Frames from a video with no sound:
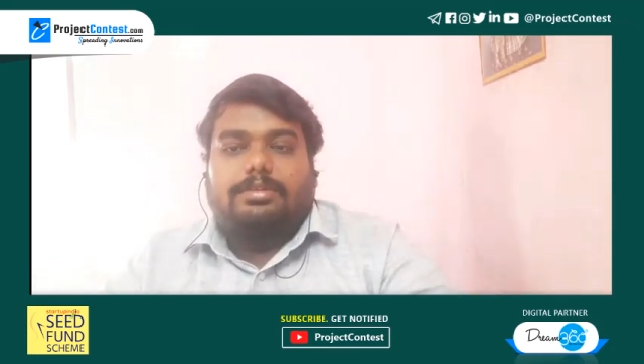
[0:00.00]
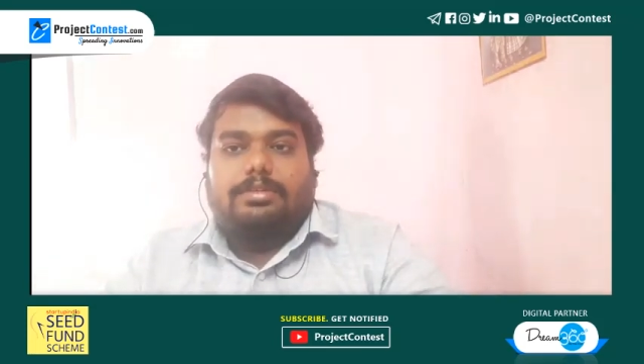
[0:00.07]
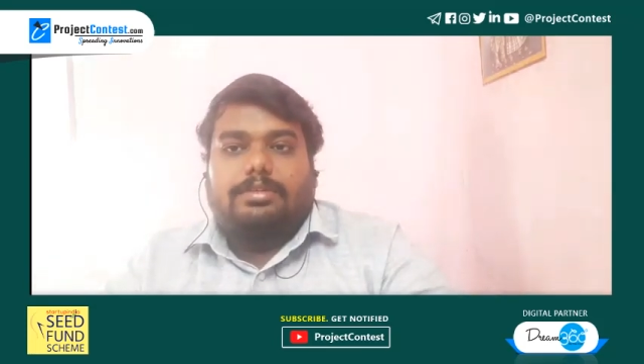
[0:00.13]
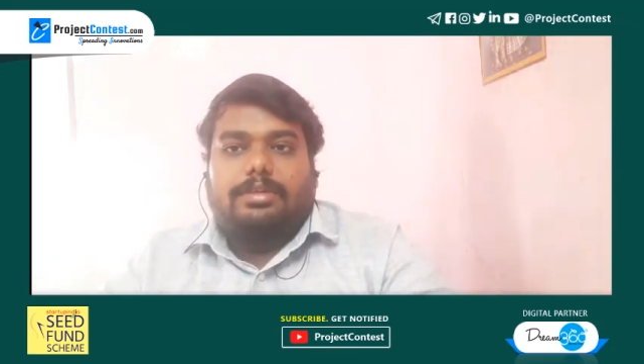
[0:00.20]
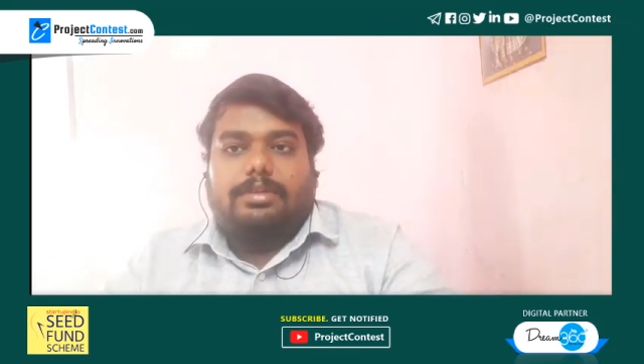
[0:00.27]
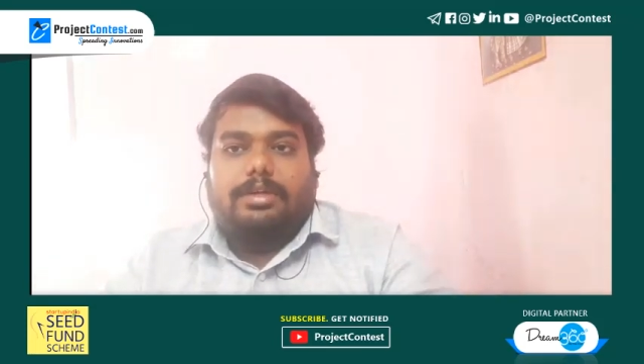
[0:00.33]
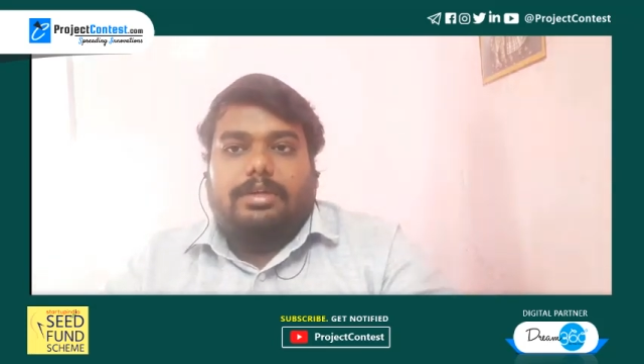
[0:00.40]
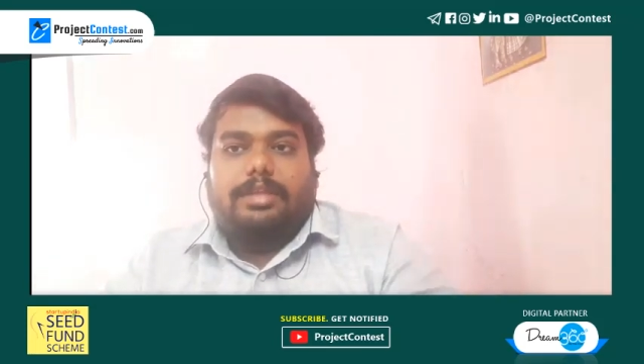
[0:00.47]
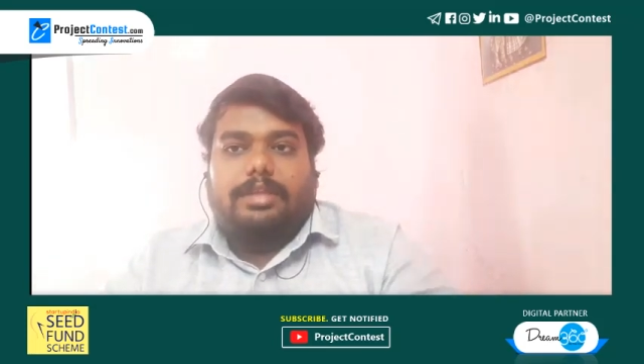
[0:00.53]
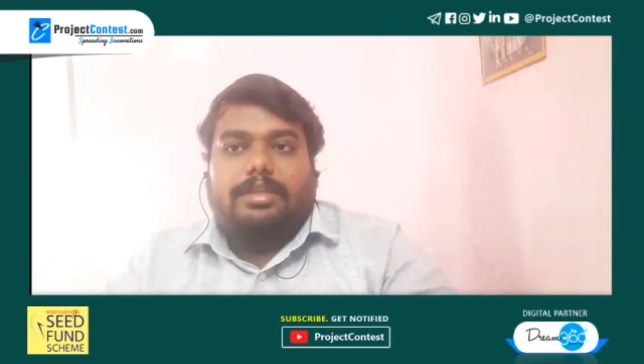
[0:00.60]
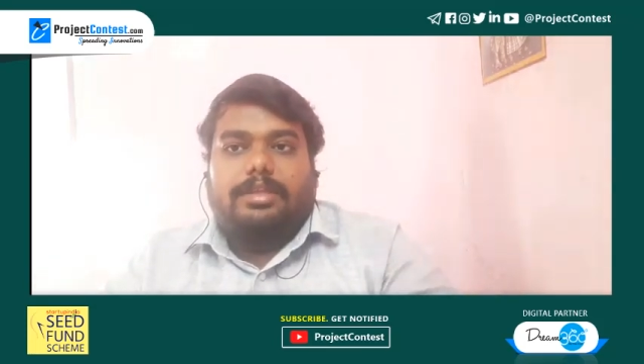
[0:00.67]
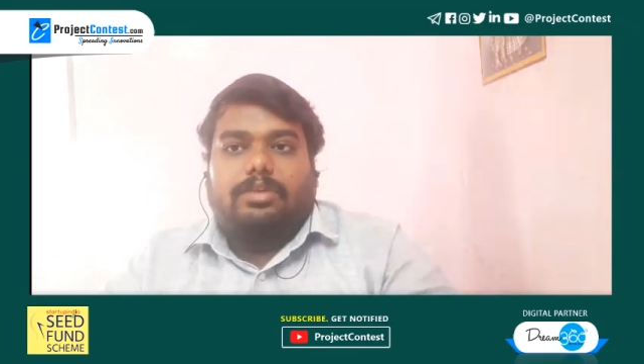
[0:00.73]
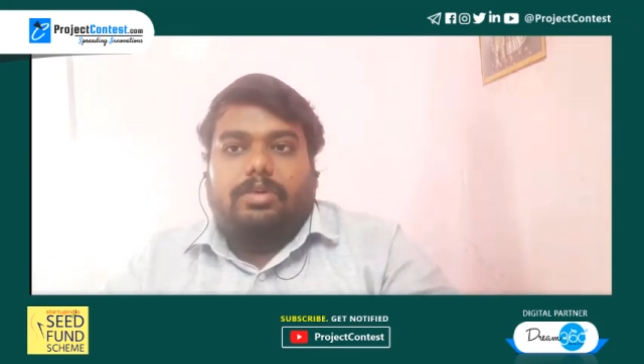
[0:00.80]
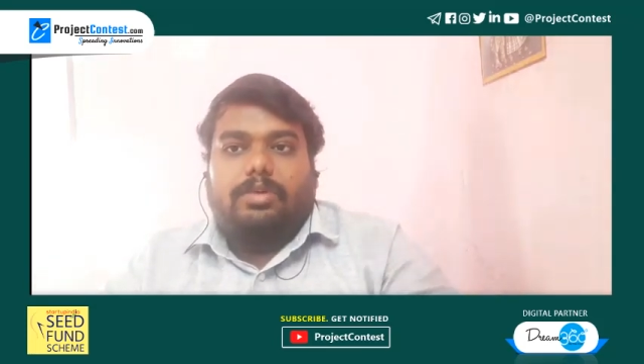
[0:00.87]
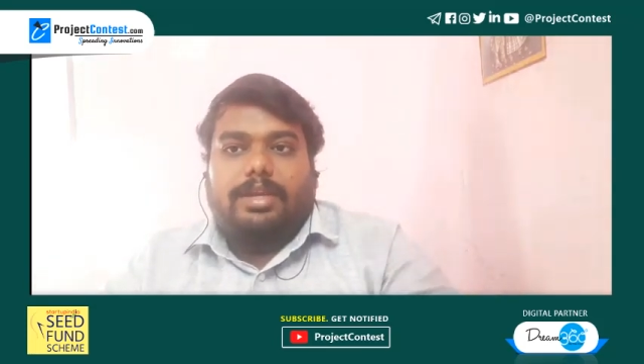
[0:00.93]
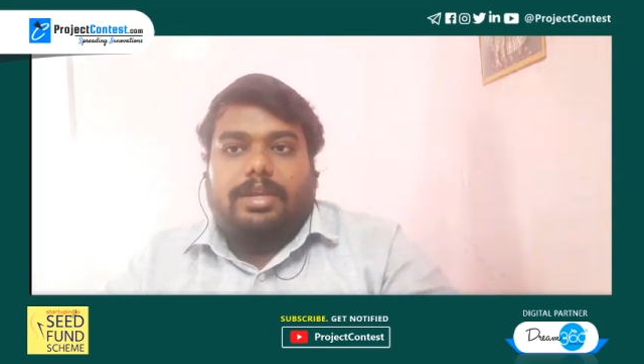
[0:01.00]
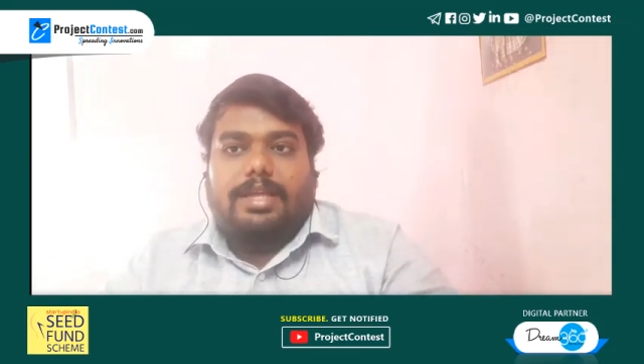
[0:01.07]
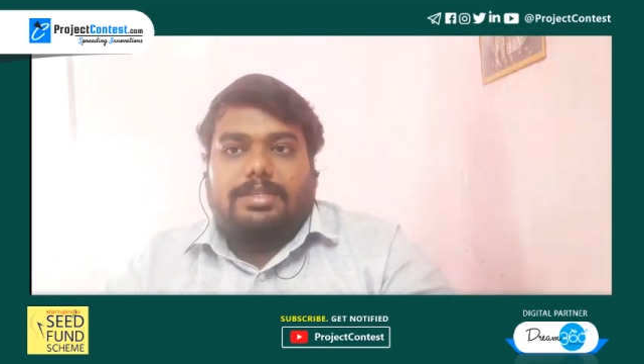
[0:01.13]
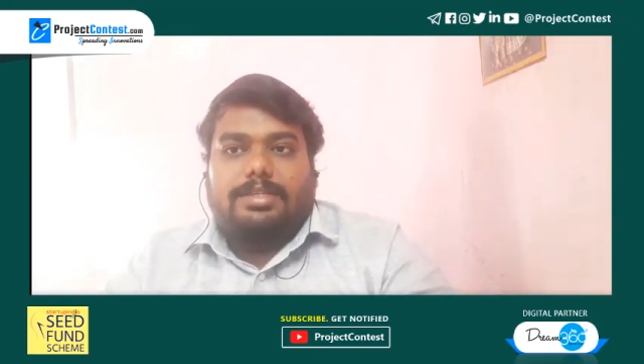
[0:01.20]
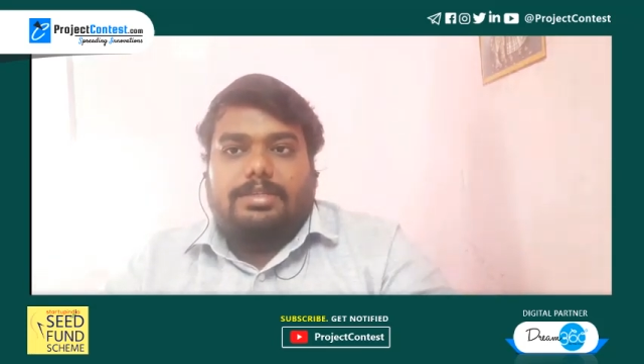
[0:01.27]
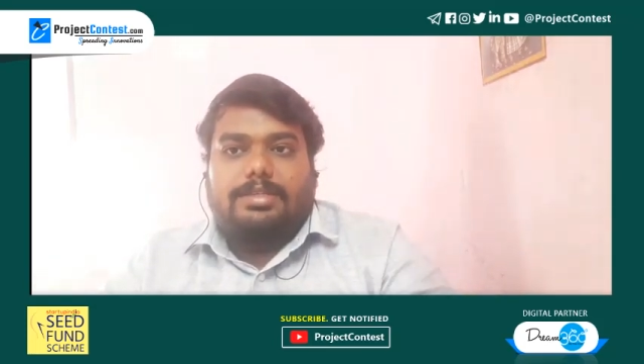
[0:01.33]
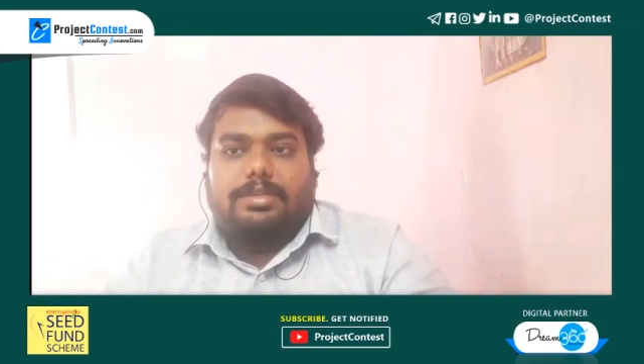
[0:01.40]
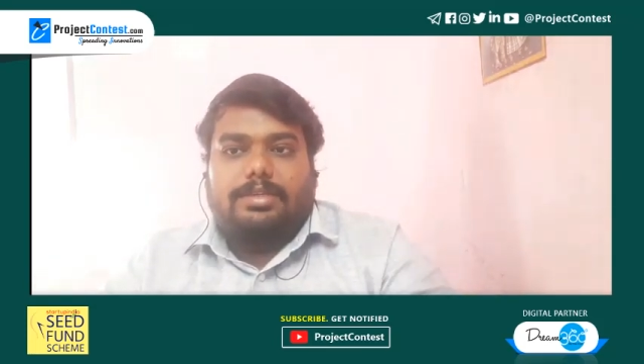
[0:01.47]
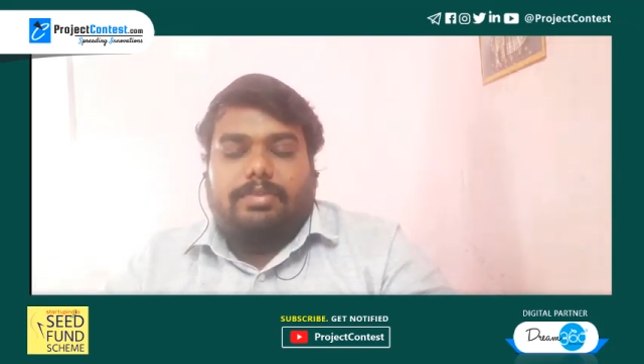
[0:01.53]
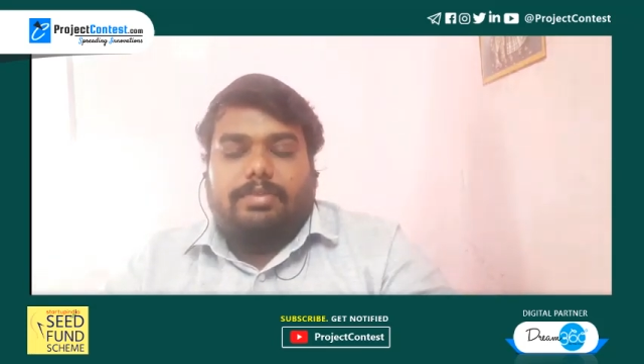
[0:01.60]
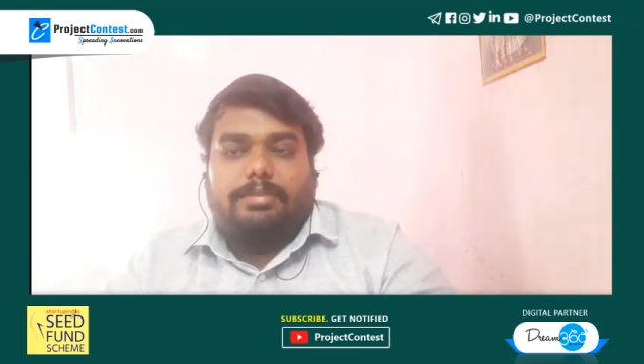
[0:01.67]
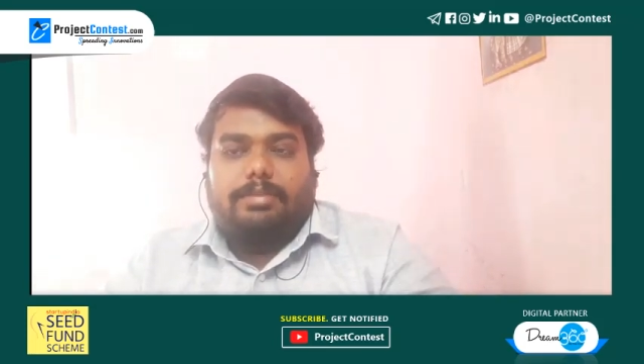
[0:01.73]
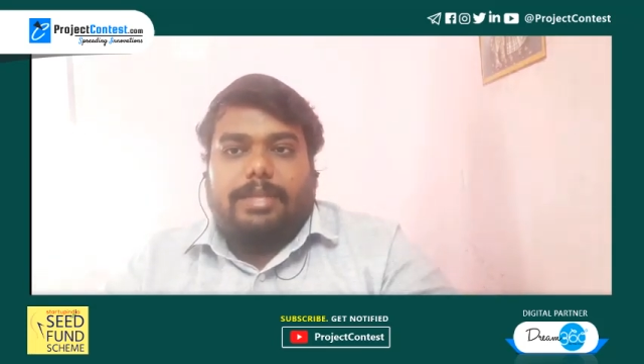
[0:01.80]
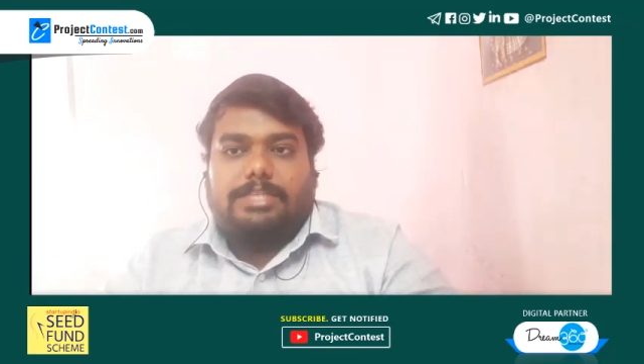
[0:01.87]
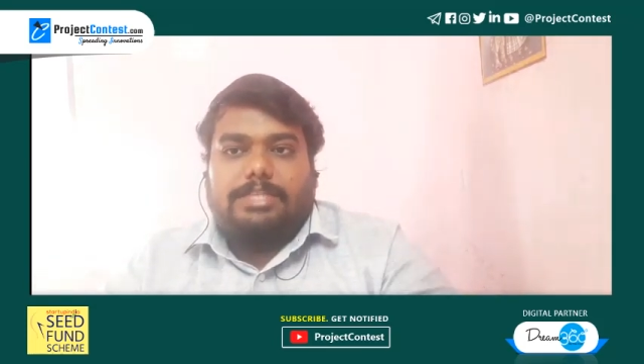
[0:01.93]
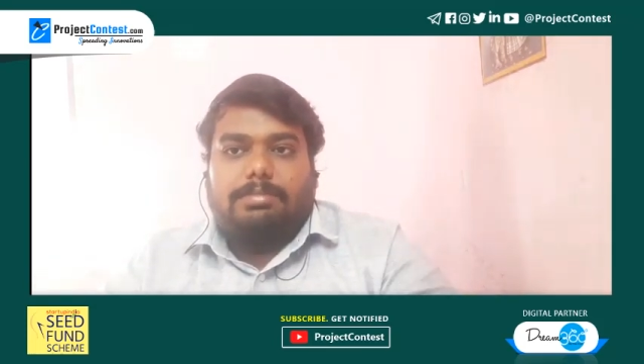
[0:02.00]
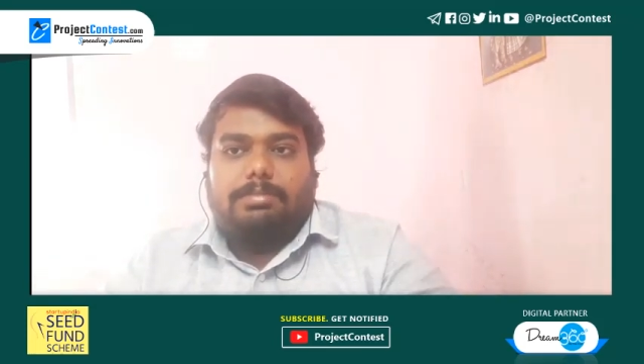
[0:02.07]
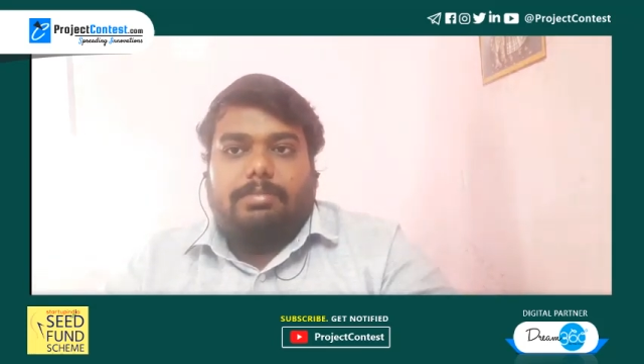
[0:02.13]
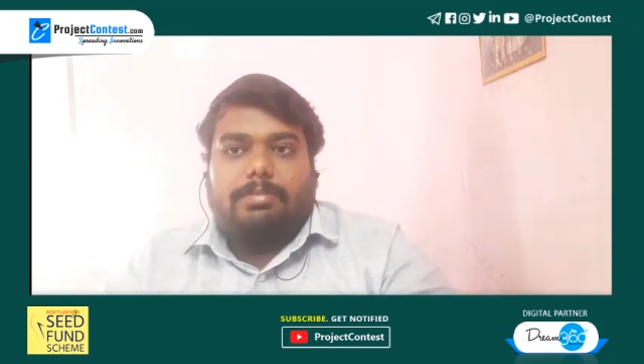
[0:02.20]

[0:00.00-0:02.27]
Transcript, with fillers: That I think 20 lakhs is given maximum